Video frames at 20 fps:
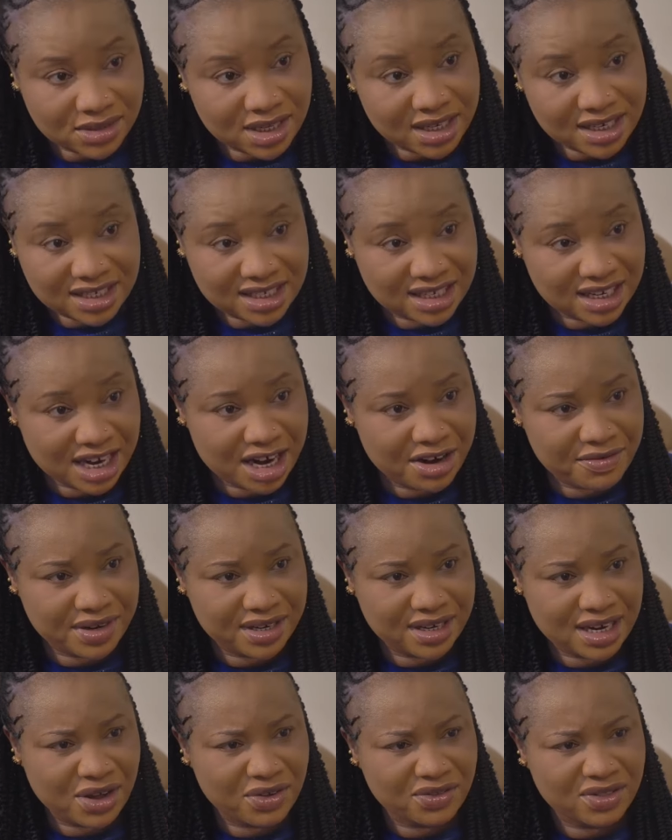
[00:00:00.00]
It is
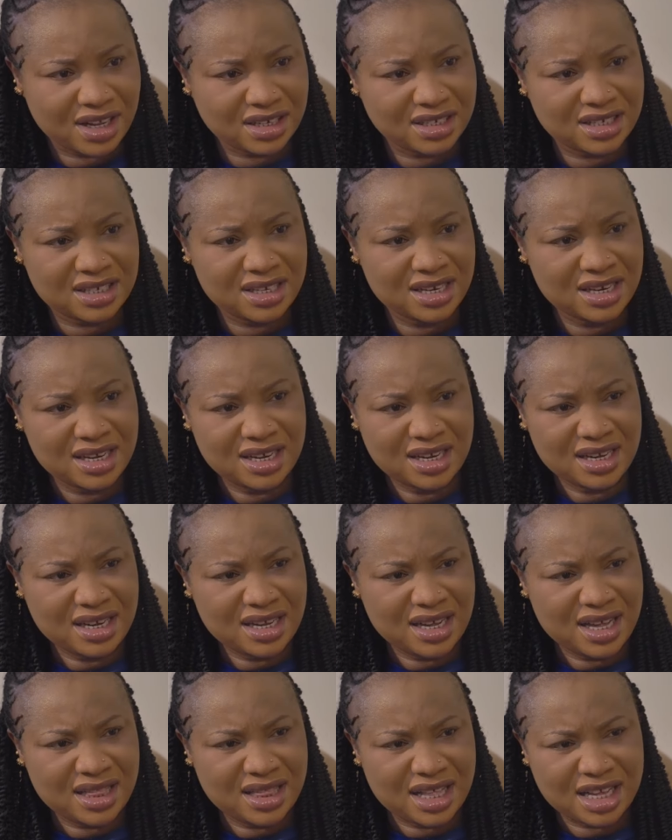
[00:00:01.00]
glaring now that
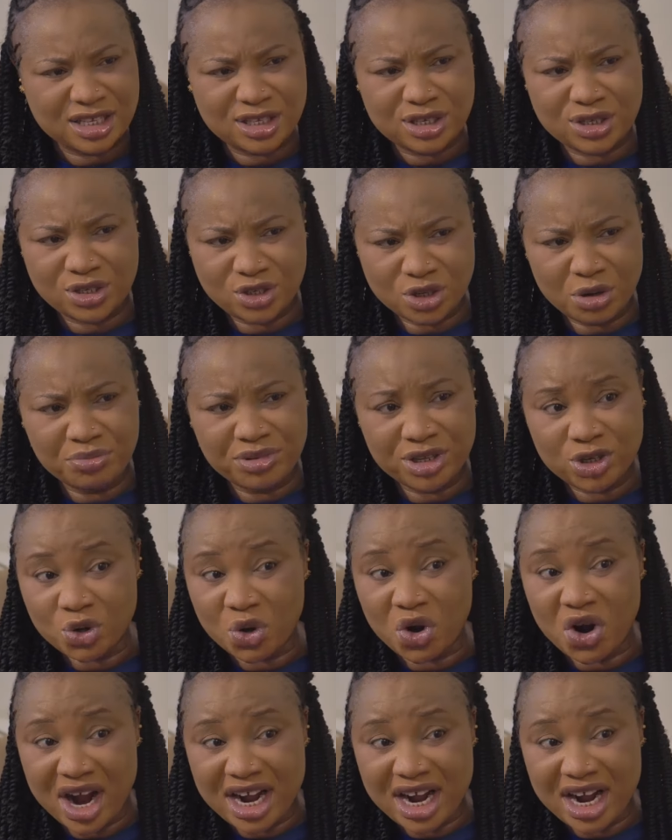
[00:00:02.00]
there's something you're